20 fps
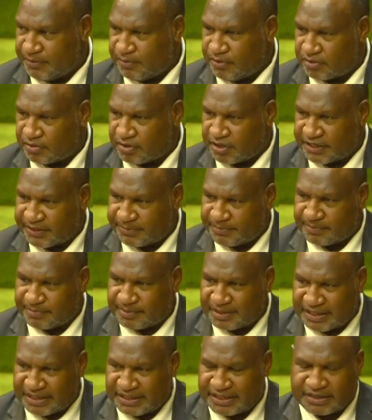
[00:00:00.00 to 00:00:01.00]
or long give him
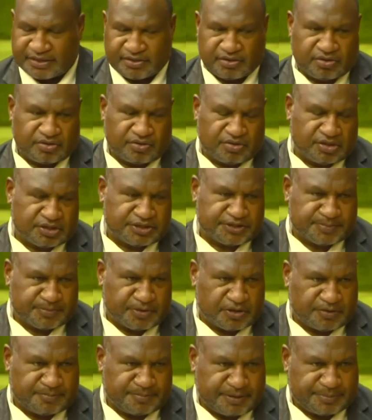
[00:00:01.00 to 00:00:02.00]
lending, long all
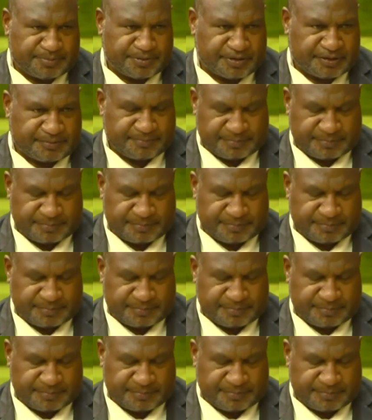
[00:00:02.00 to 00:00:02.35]
small public